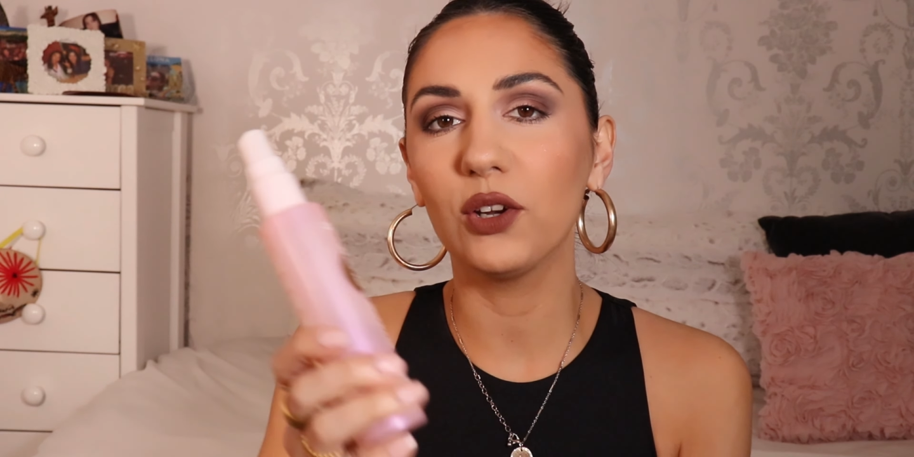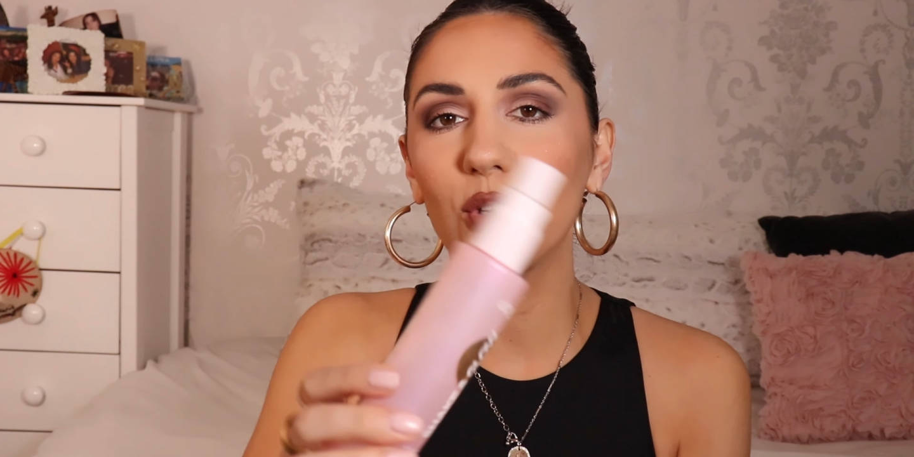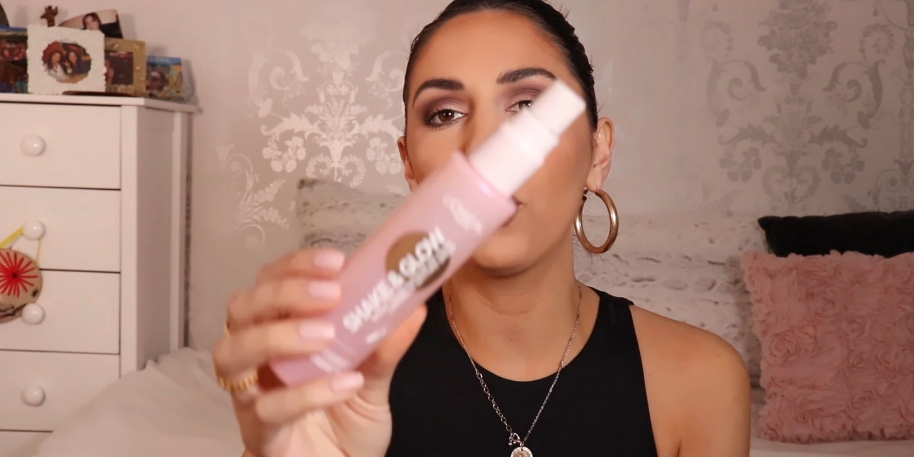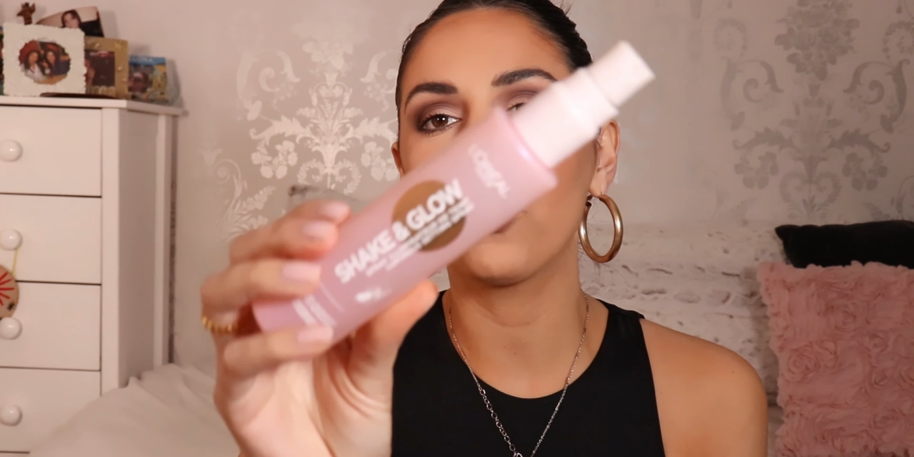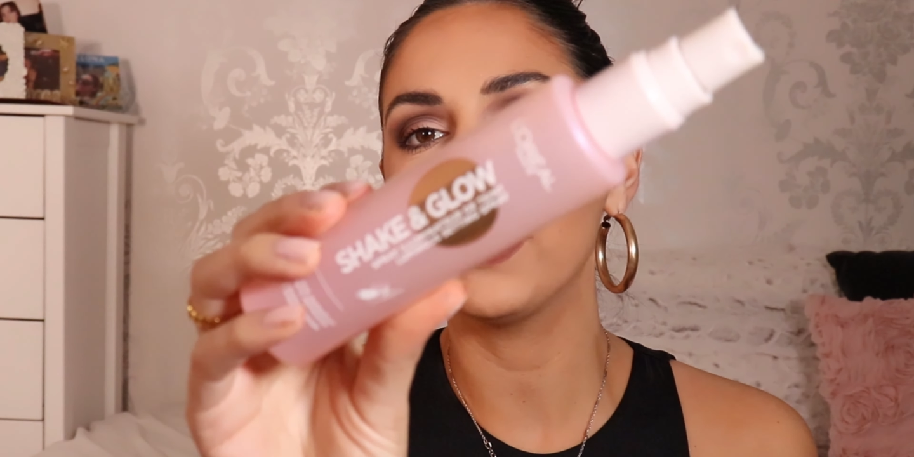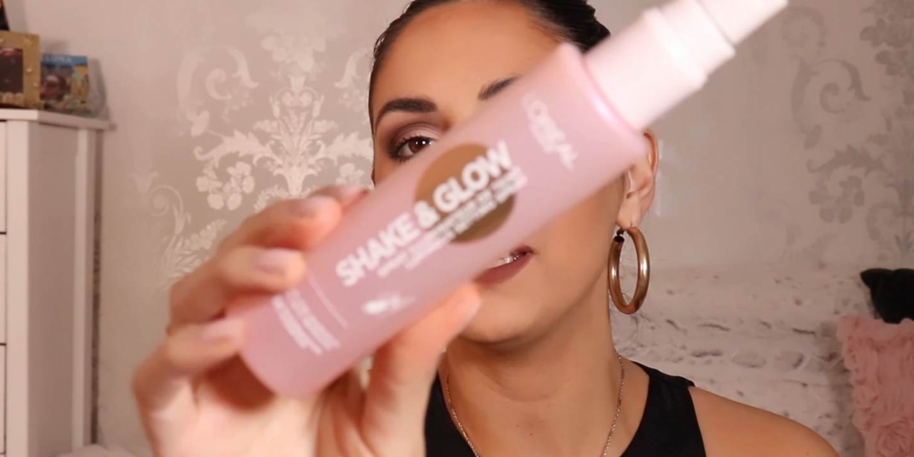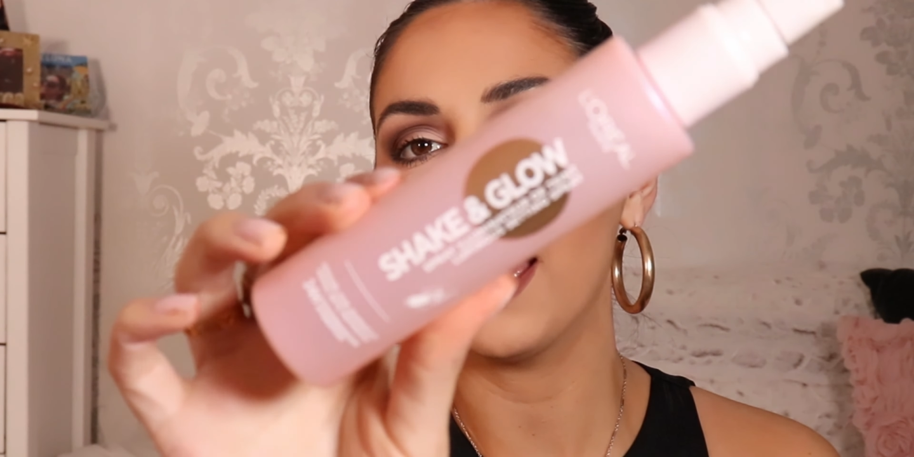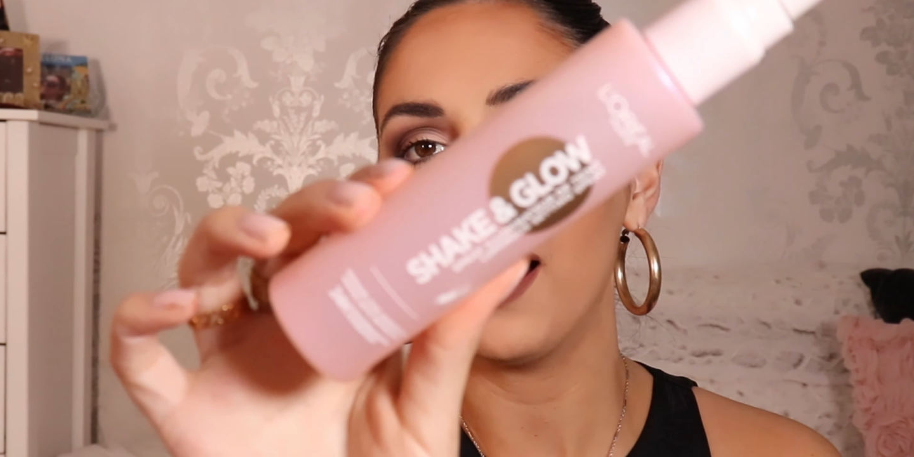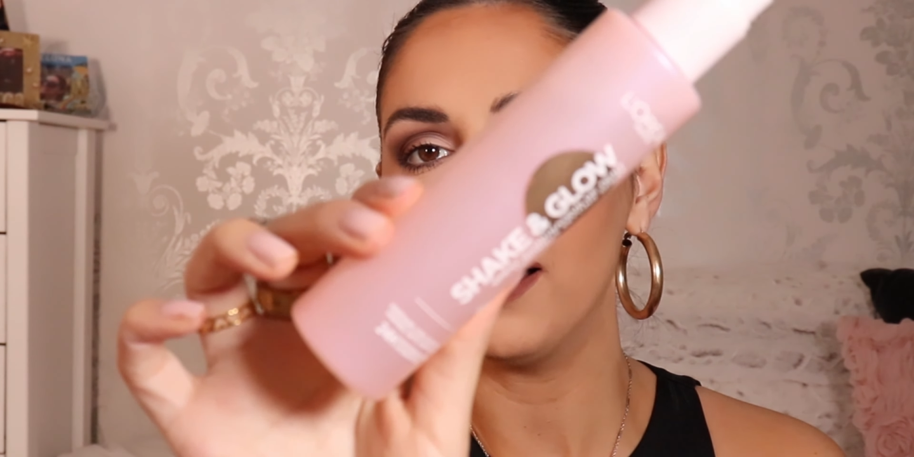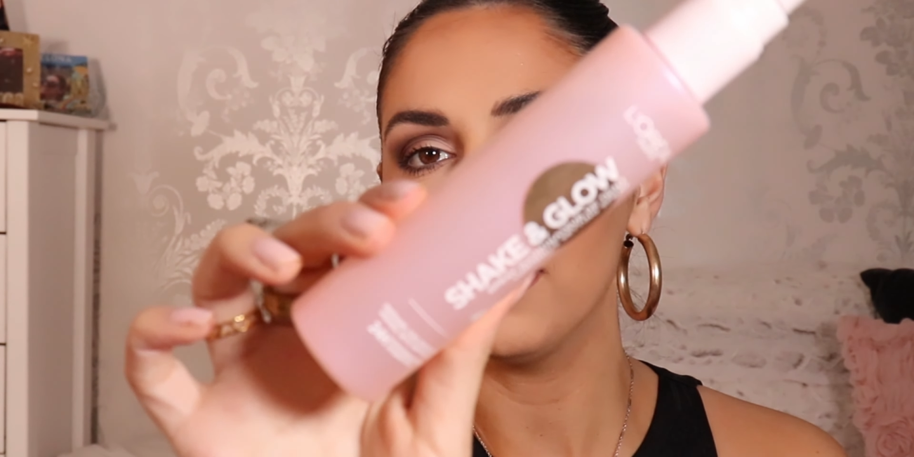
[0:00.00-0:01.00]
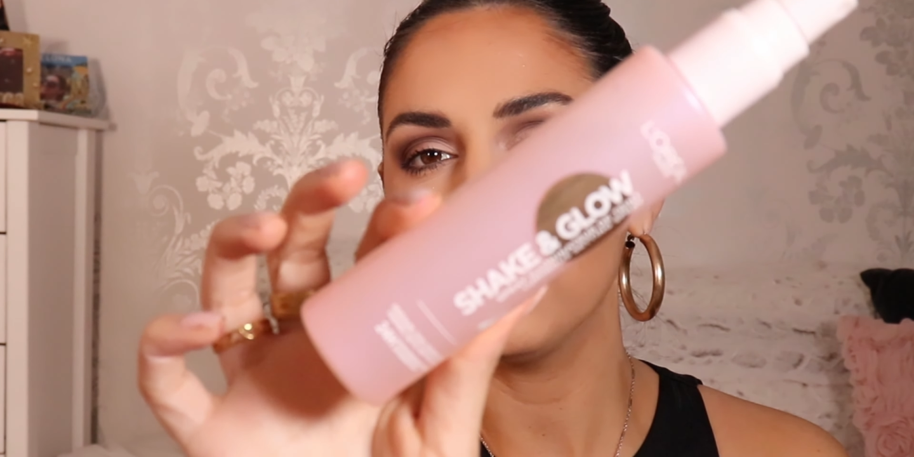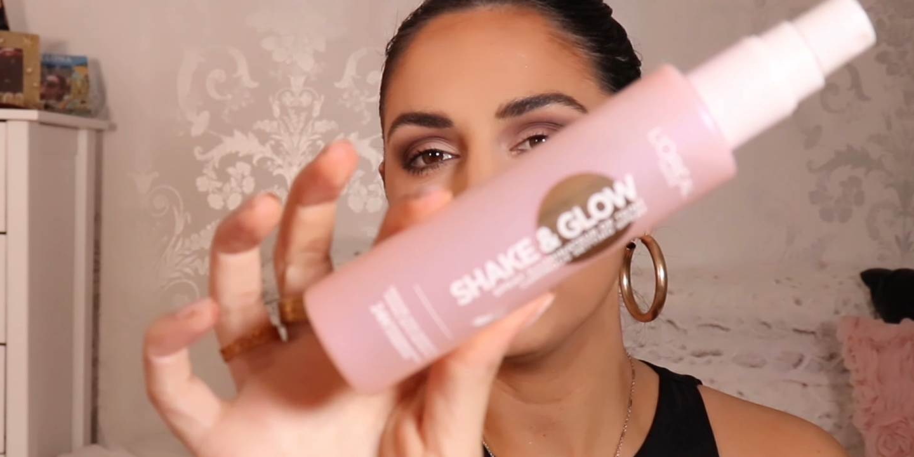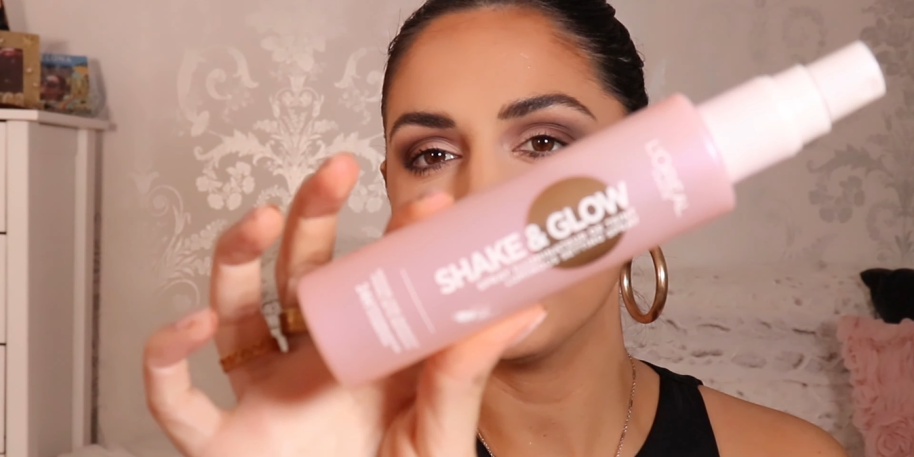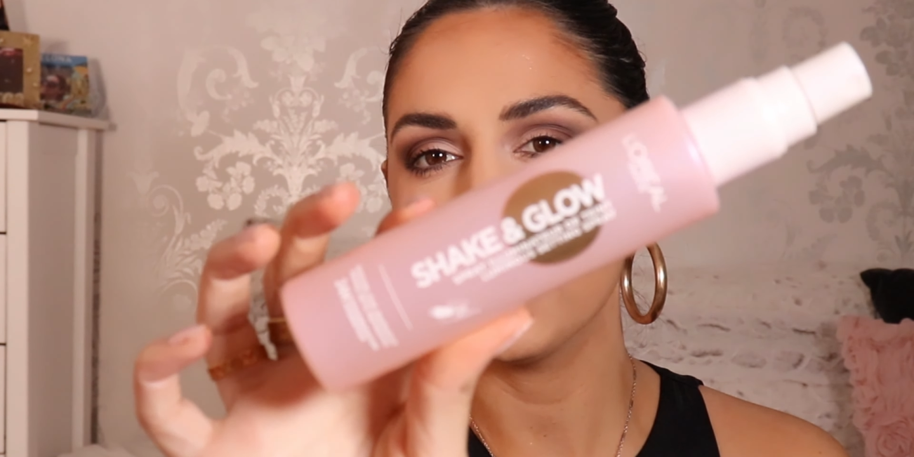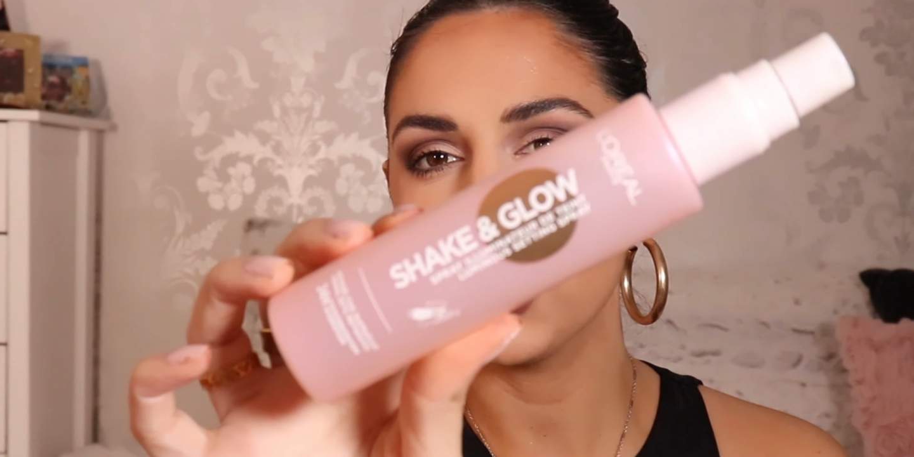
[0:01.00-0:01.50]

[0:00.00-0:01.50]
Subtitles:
L'Oreal